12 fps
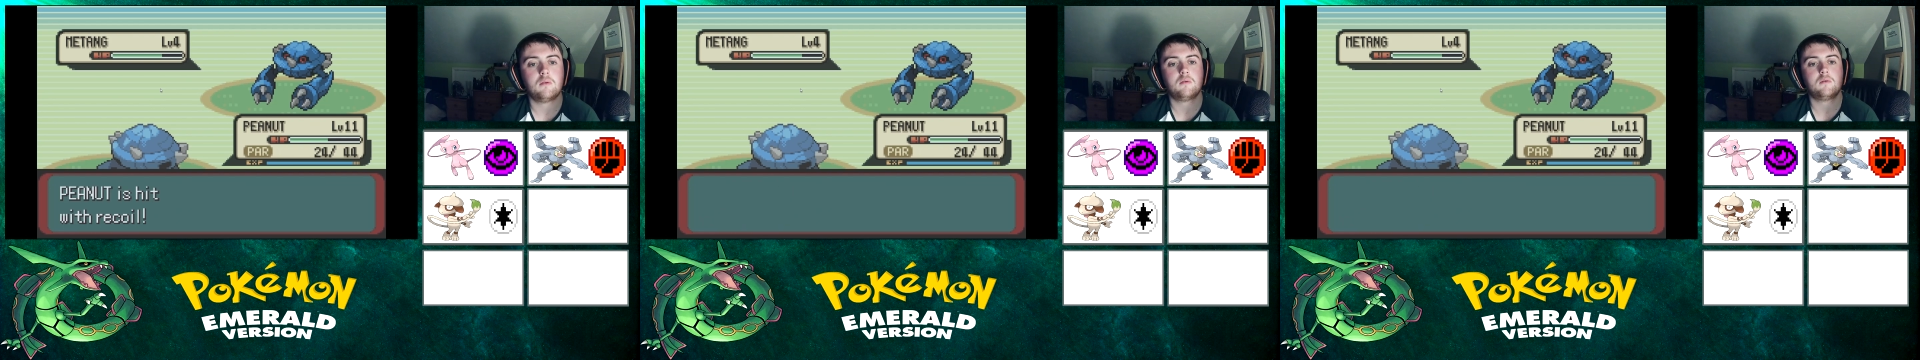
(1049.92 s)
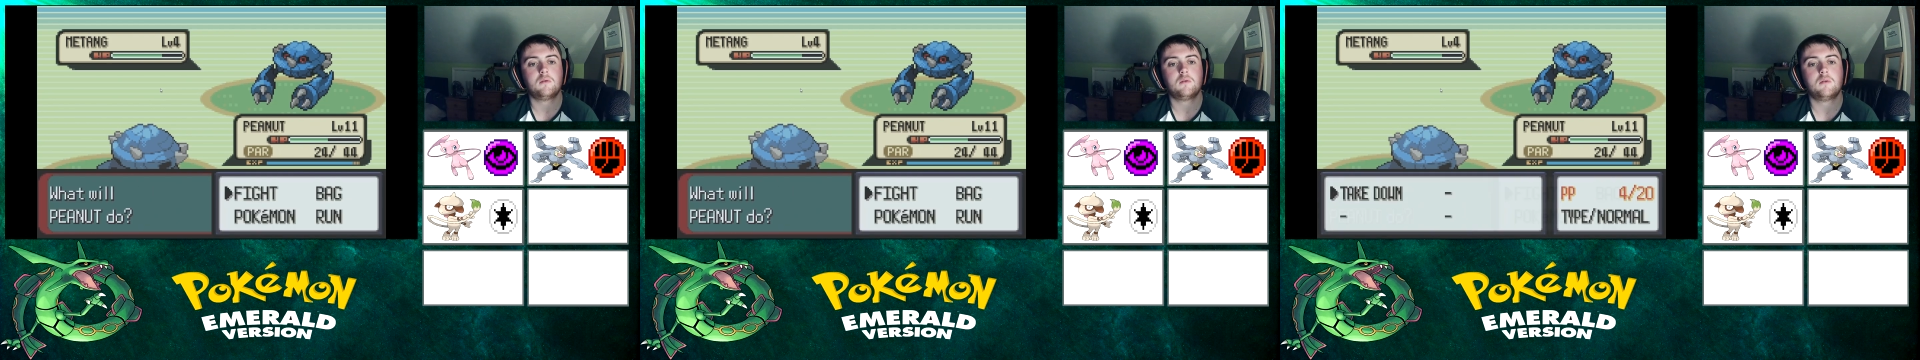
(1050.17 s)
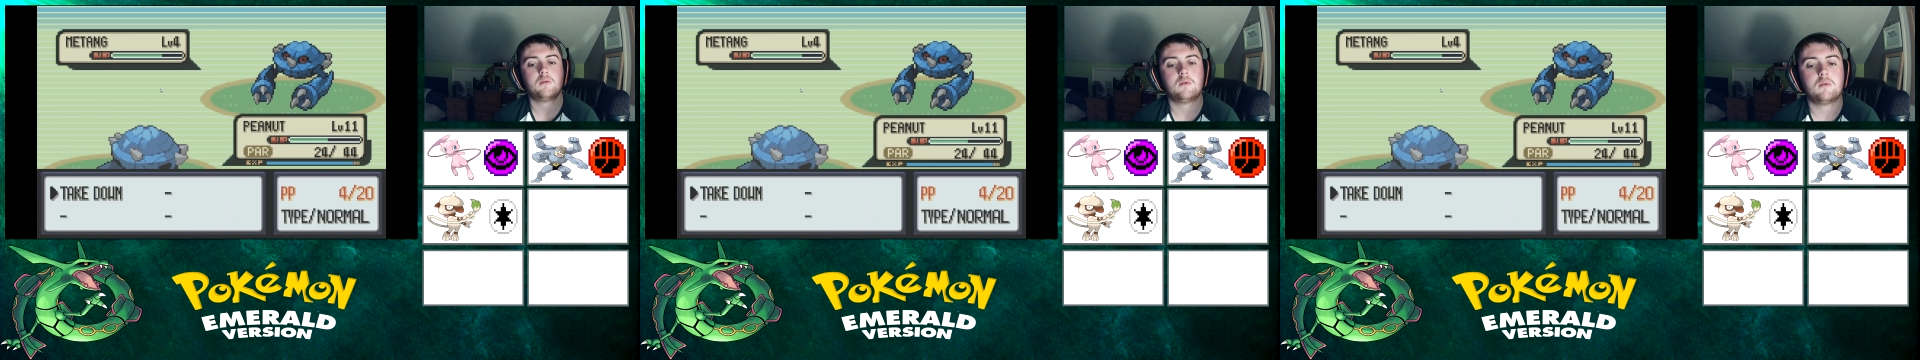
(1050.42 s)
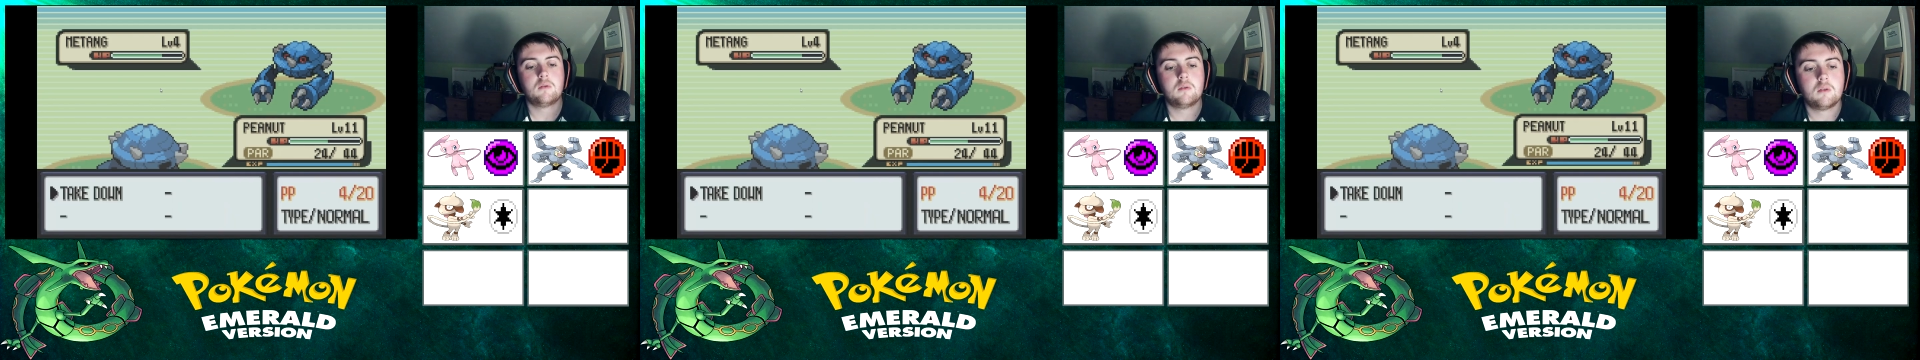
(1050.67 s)

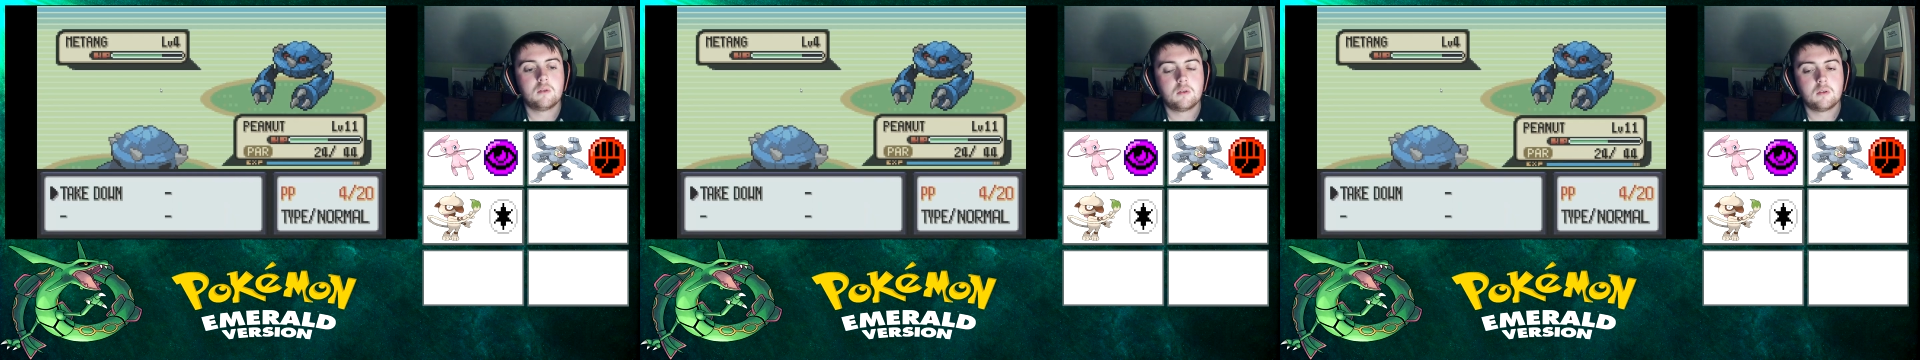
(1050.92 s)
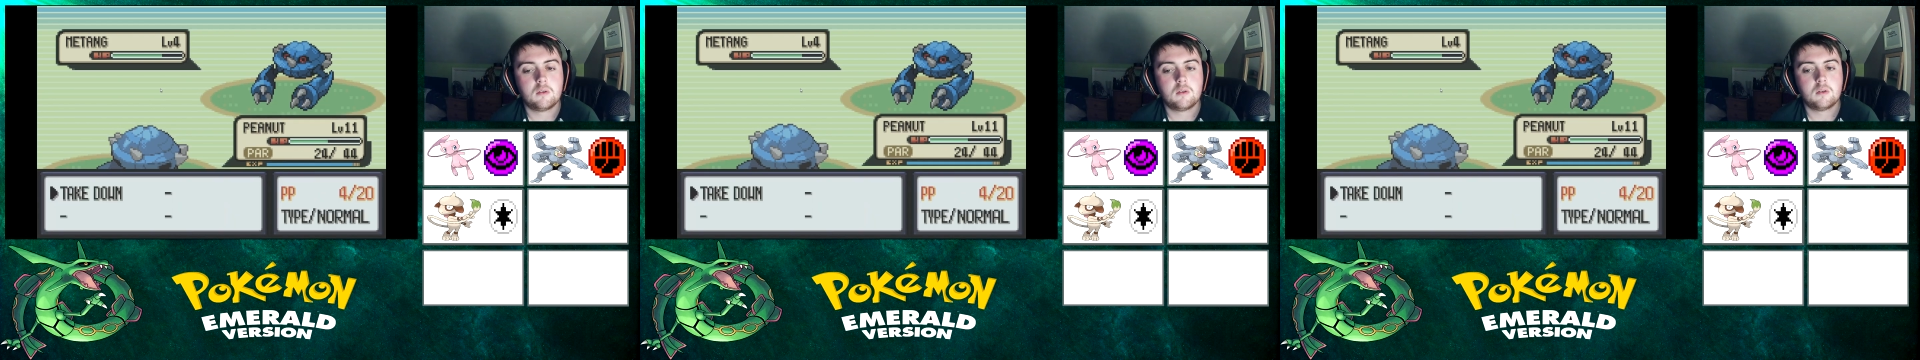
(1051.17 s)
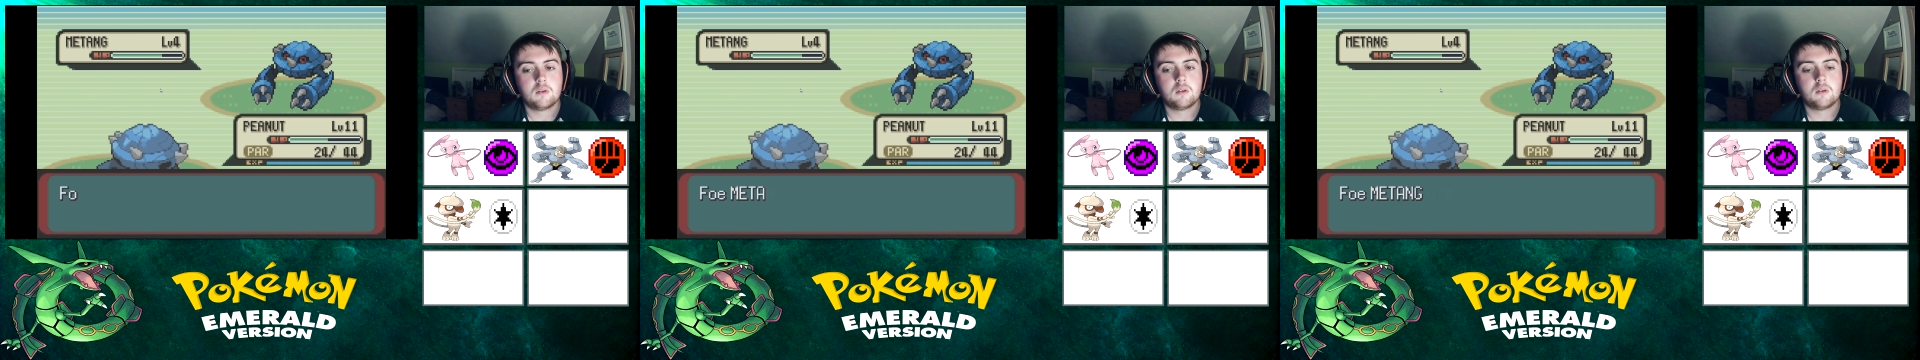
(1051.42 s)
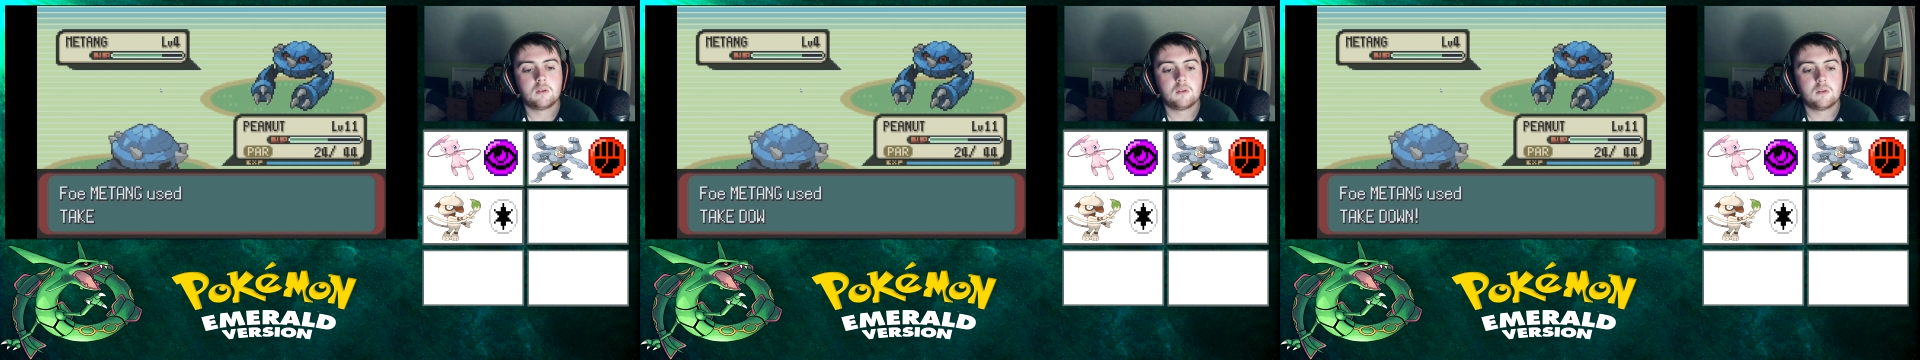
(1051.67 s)

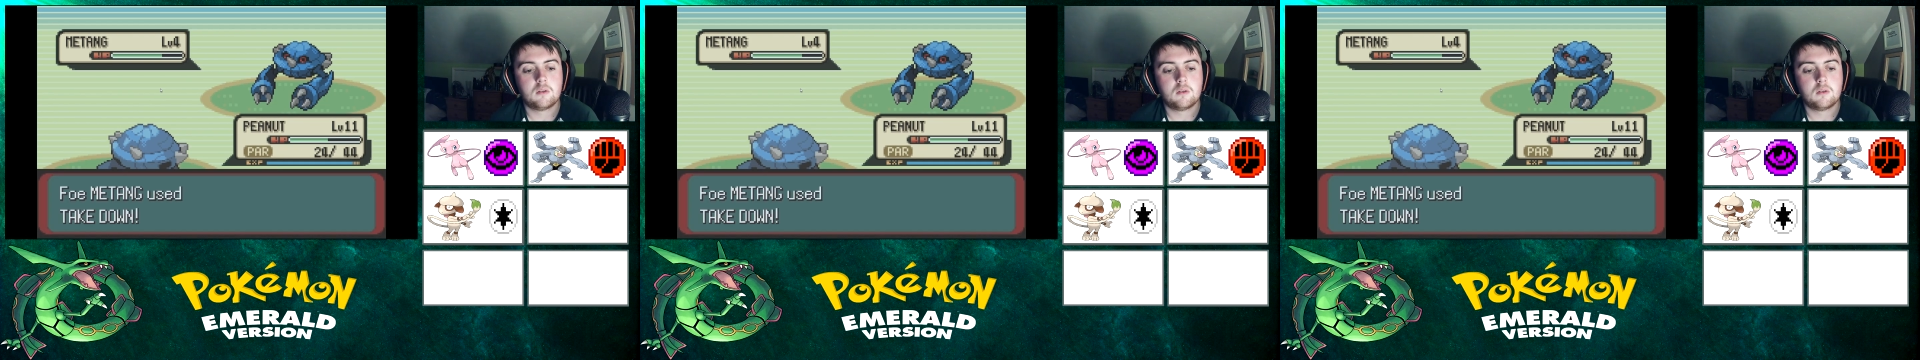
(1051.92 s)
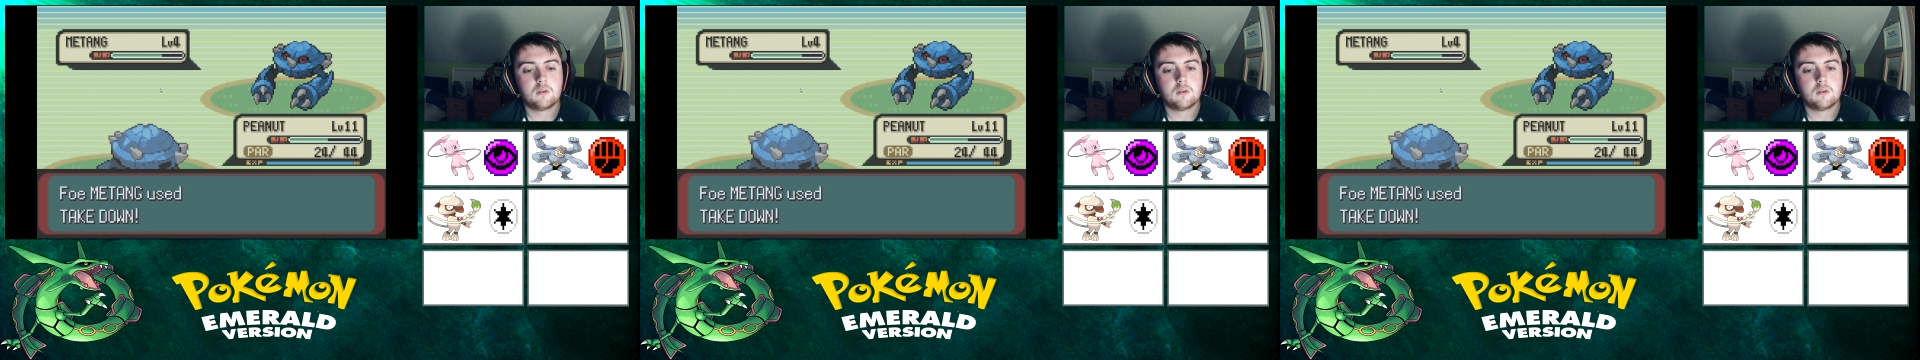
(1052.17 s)
(no one is talking)